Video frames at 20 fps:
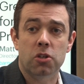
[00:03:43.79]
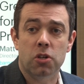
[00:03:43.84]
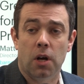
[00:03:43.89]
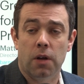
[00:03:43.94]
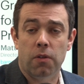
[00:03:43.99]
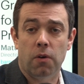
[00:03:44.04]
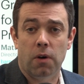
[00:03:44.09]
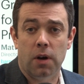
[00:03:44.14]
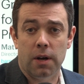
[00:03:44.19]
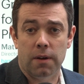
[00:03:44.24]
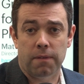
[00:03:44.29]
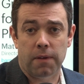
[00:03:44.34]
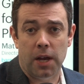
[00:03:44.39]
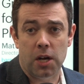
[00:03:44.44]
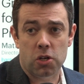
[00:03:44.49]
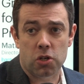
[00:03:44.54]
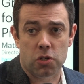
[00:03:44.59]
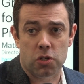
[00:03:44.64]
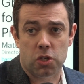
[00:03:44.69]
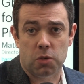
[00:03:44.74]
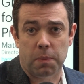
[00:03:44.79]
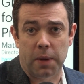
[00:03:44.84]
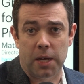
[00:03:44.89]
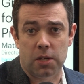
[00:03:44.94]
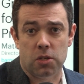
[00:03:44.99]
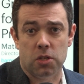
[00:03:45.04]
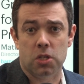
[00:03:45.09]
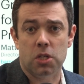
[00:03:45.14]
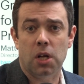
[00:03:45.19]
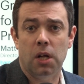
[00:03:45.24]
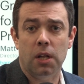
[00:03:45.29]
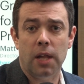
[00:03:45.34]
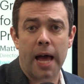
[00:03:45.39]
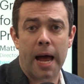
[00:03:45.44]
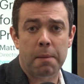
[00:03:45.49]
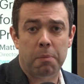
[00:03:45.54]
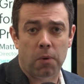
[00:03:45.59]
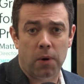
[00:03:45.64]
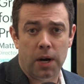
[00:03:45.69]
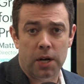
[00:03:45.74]
other innovation spaces,
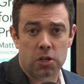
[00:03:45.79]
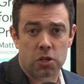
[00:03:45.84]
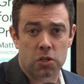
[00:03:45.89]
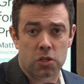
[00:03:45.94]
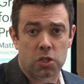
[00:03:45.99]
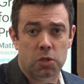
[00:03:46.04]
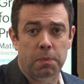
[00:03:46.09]
collaboration